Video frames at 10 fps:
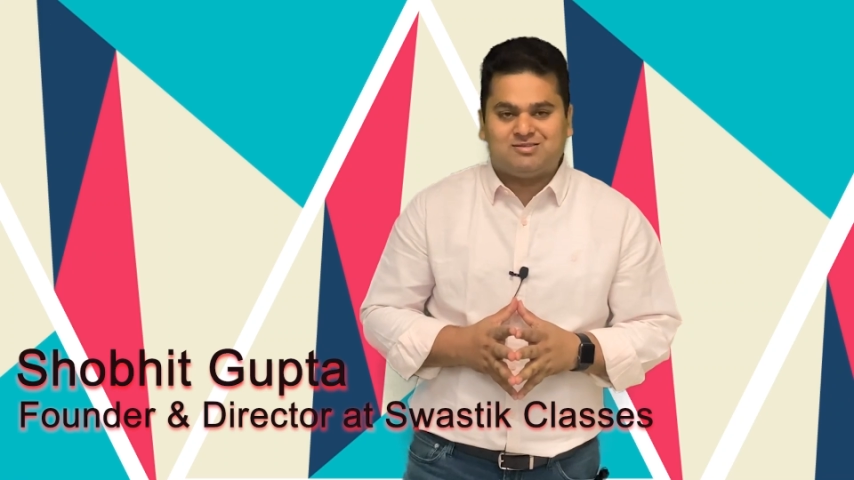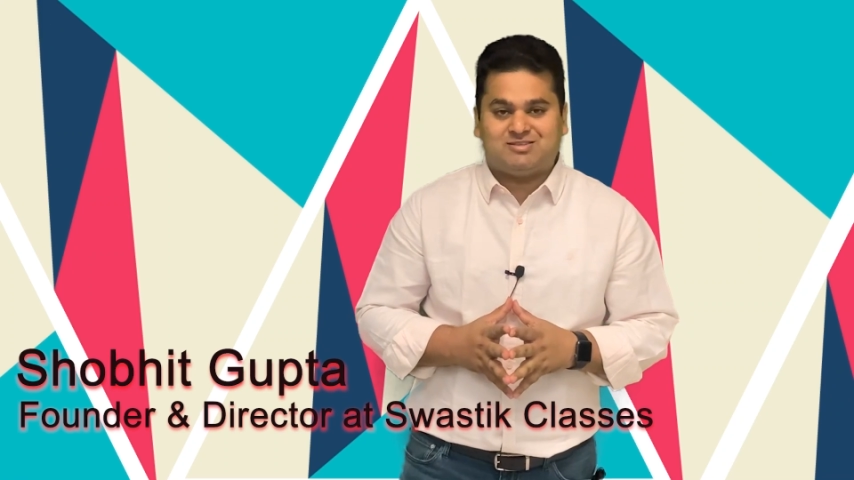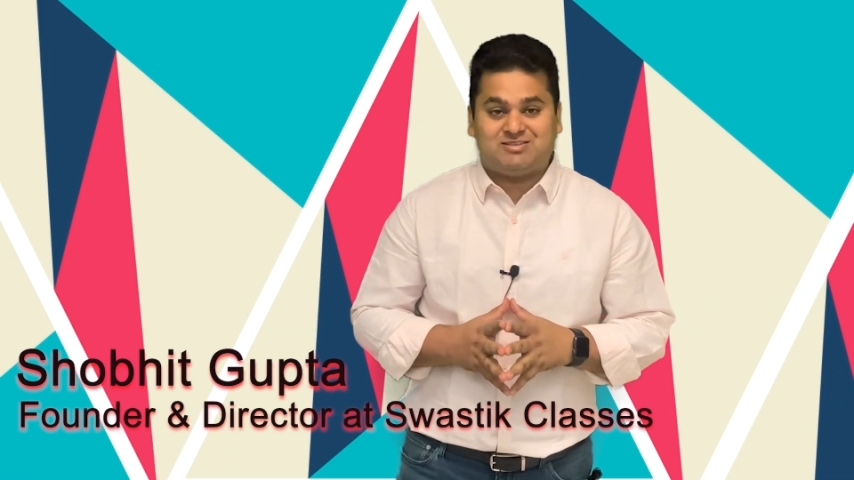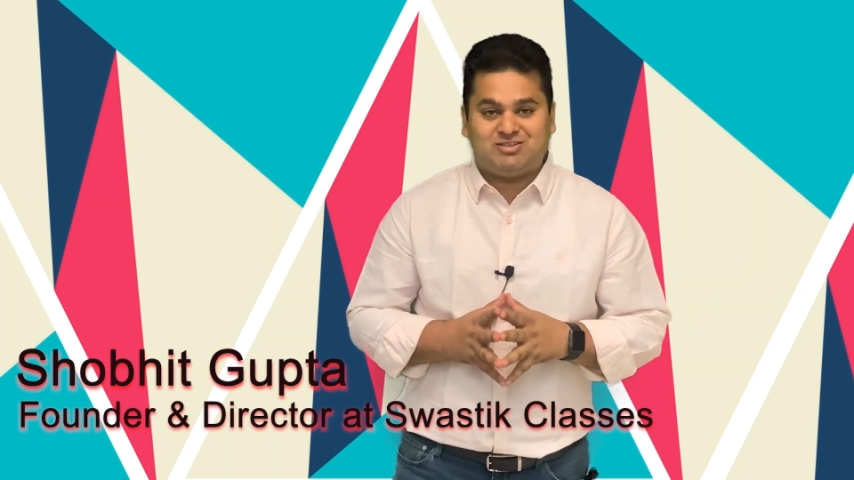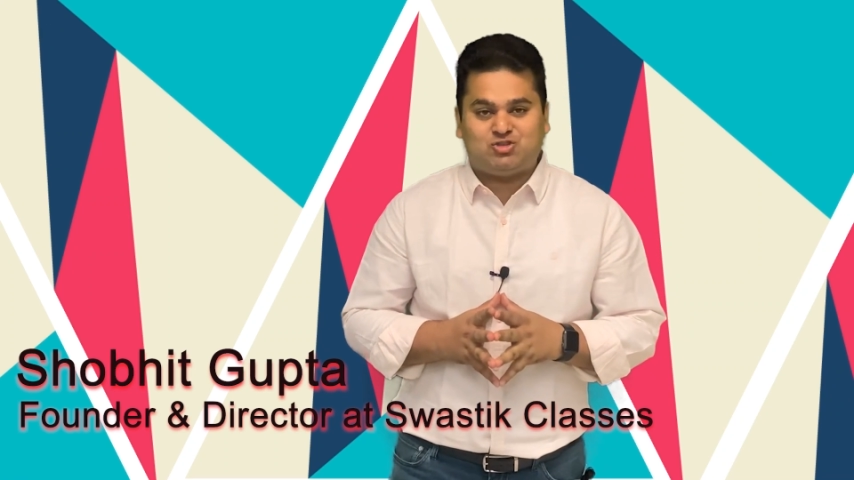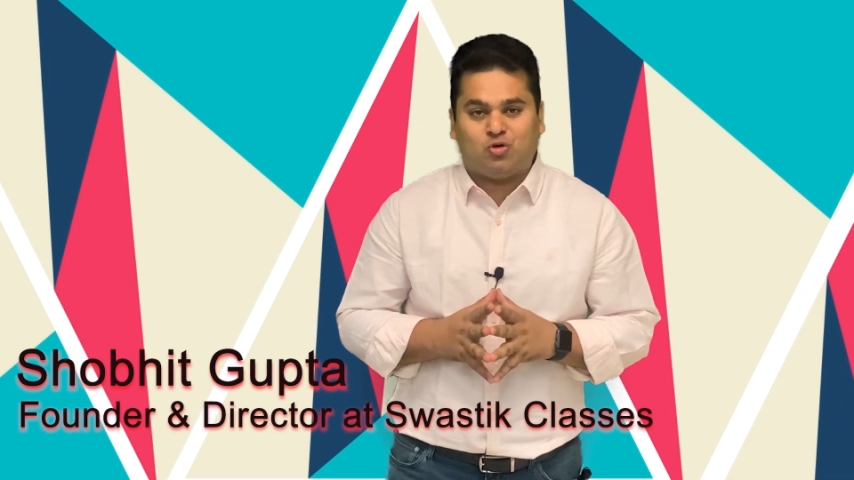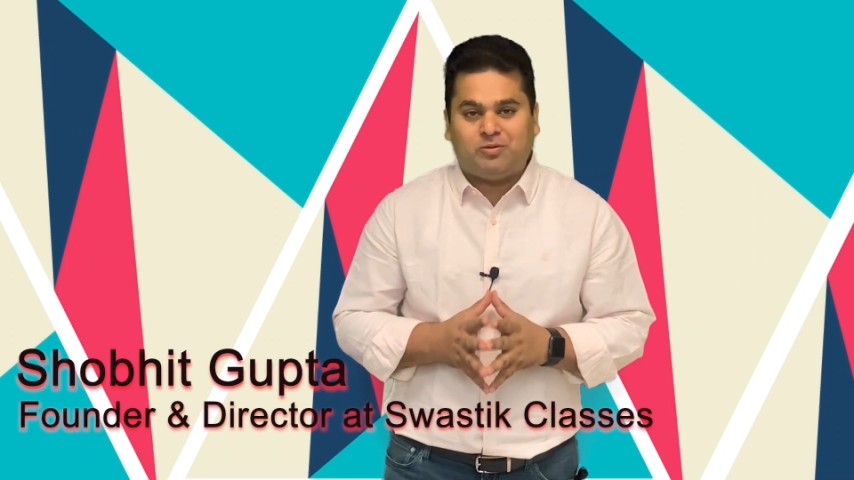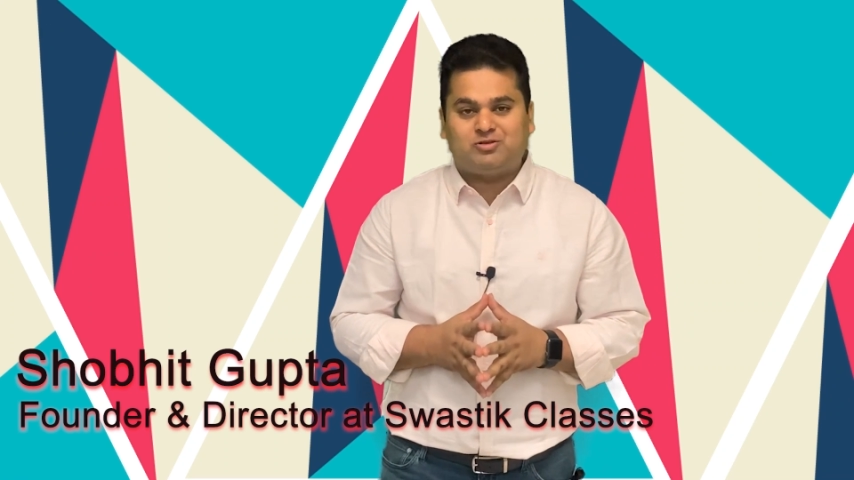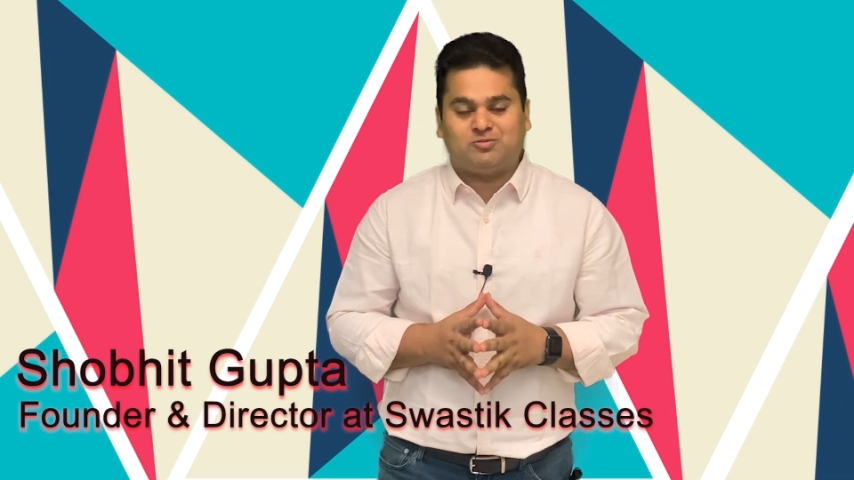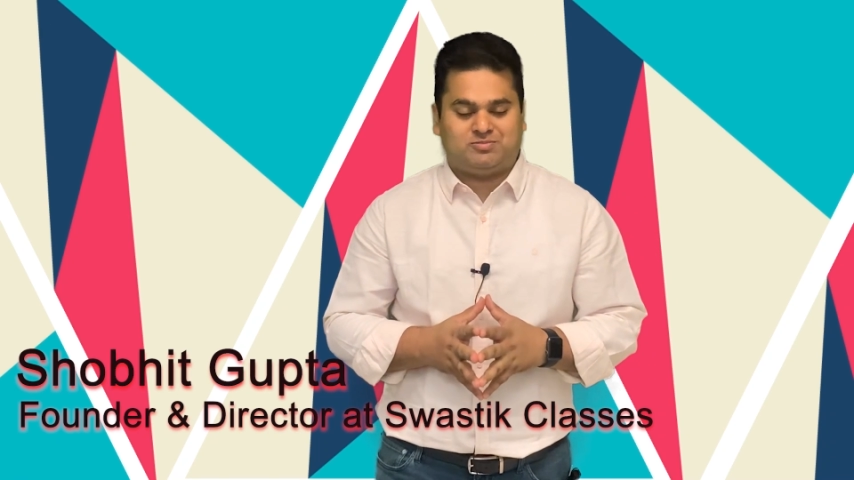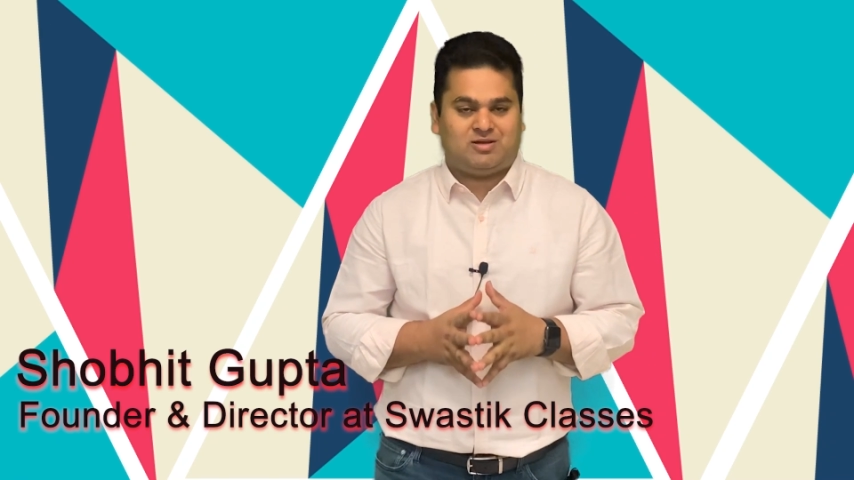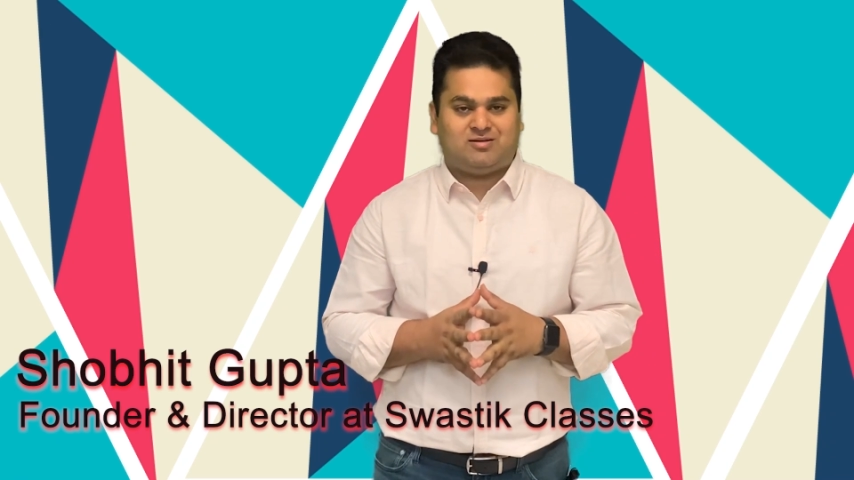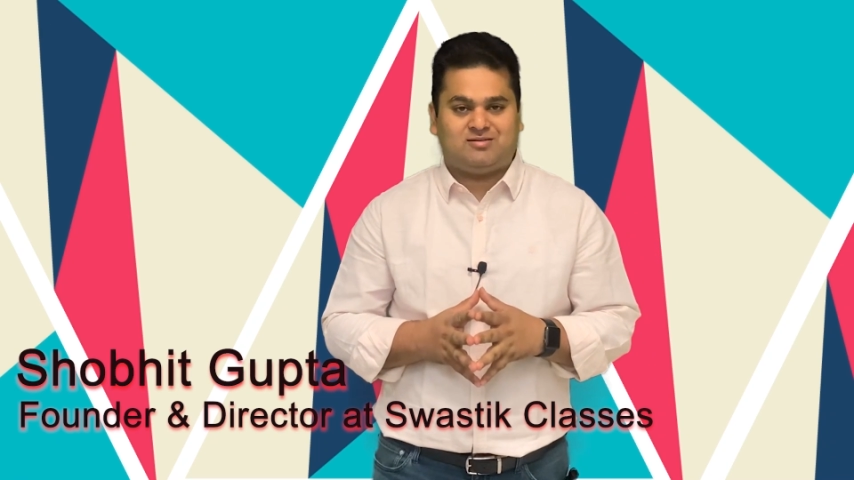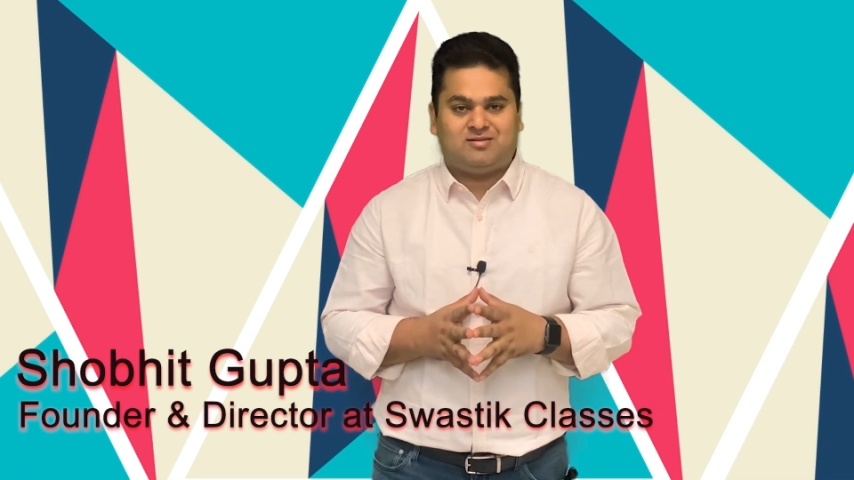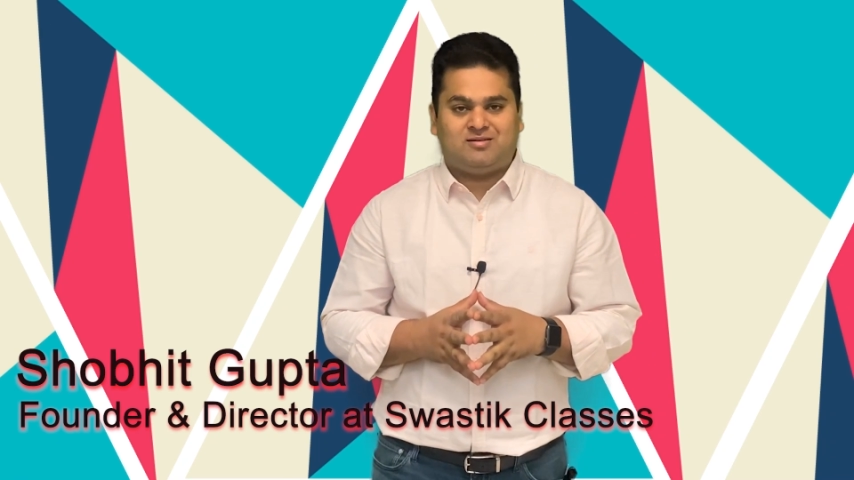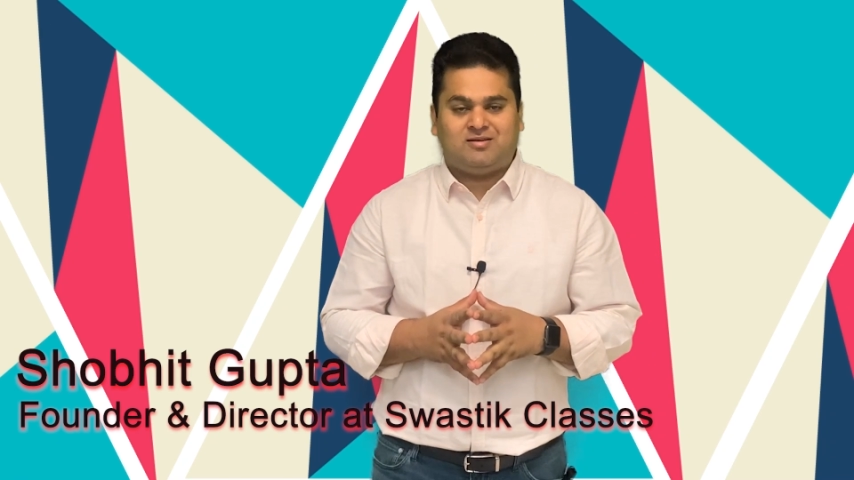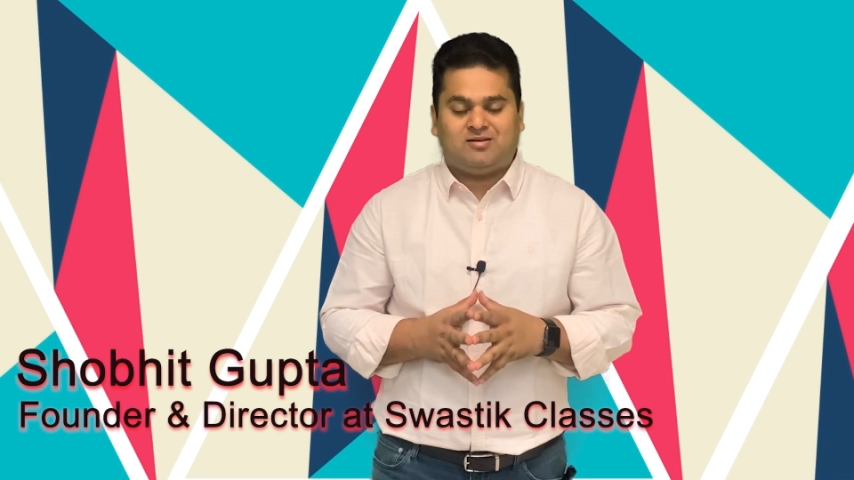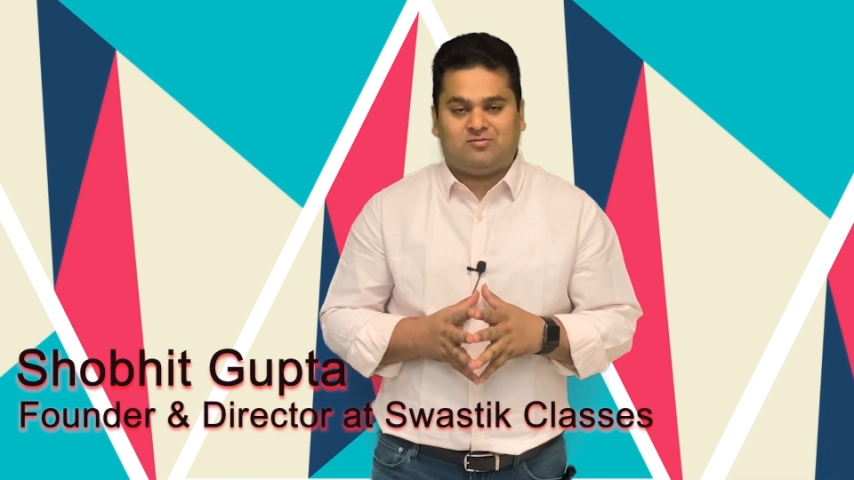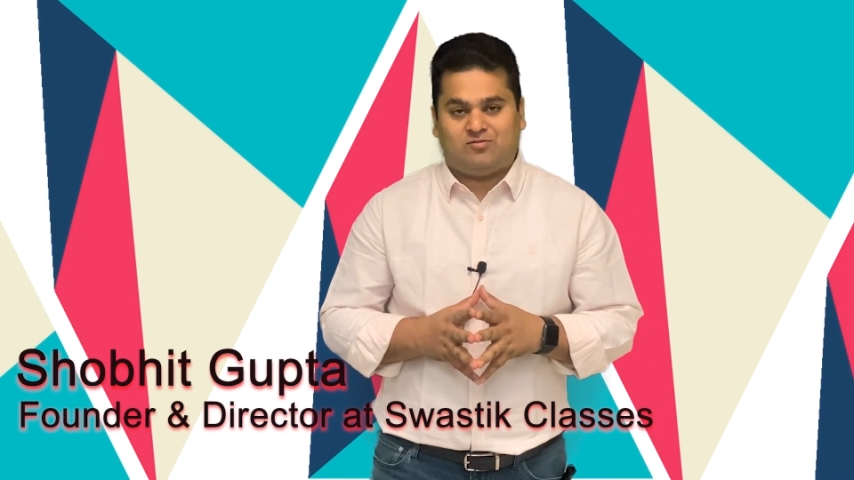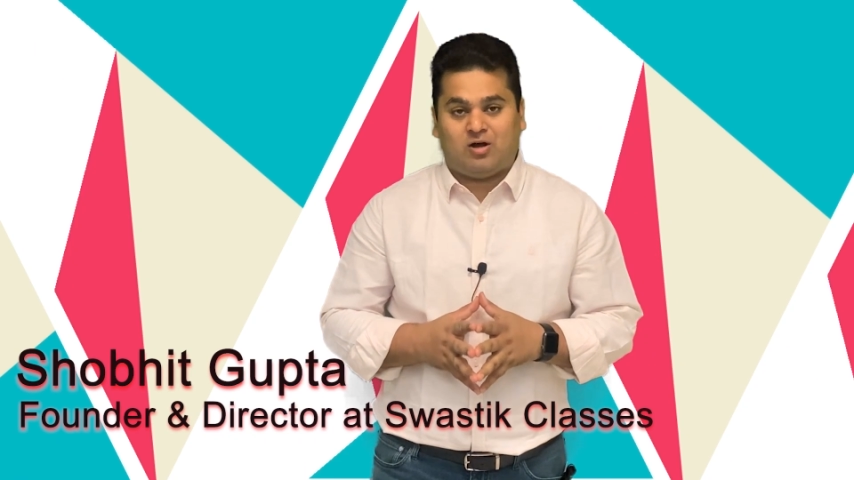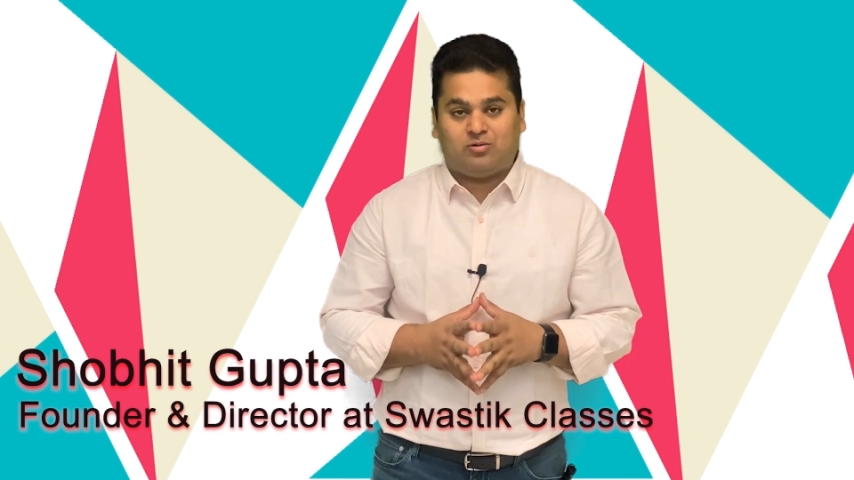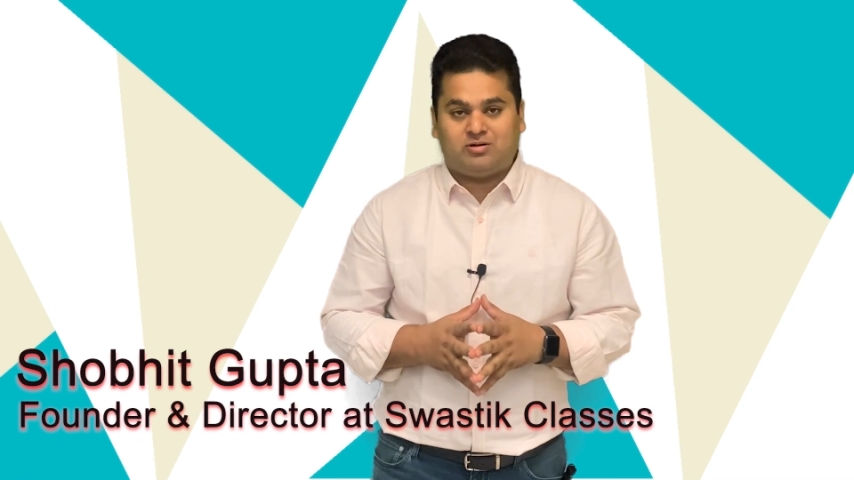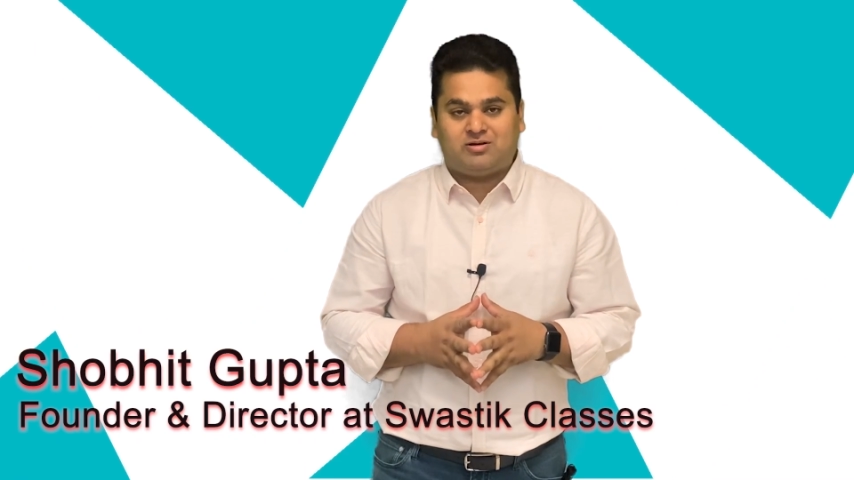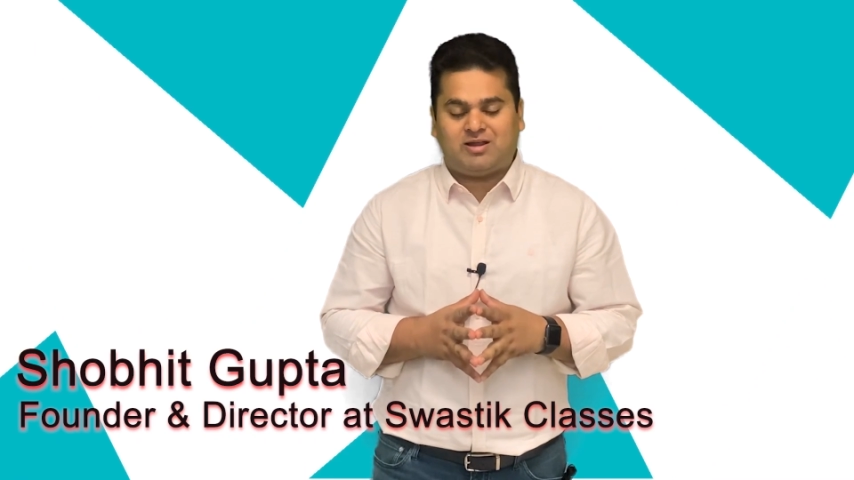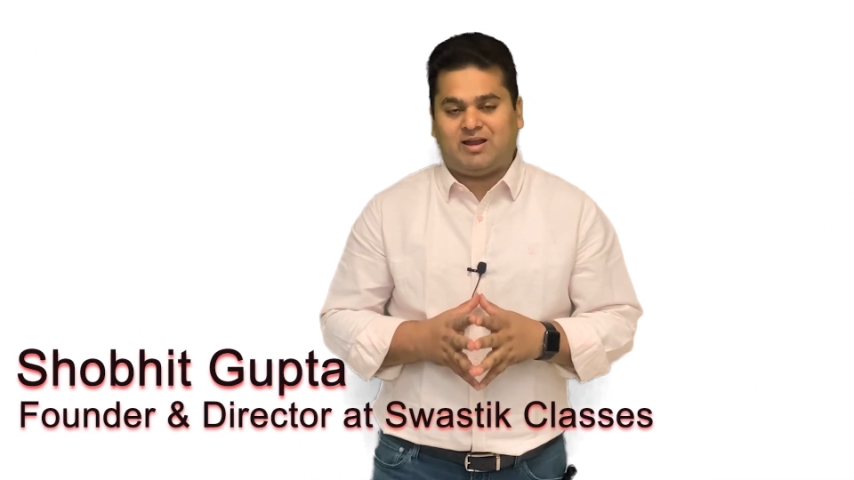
This is Shobhit Gupta, founder